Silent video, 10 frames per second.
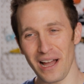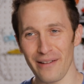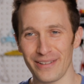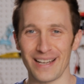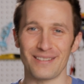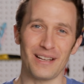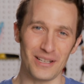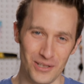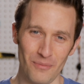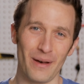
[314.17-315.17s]
I've gotten
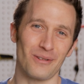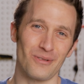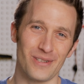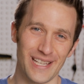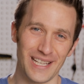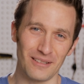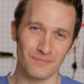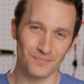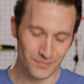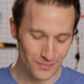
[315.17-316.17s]
into a better
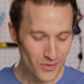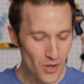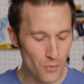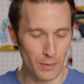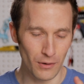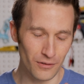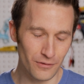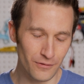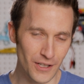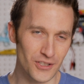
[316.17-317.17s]
routine, we will
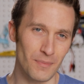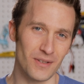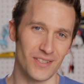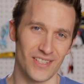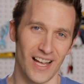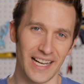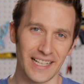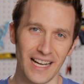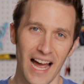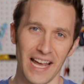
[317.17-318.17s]
finish up the design.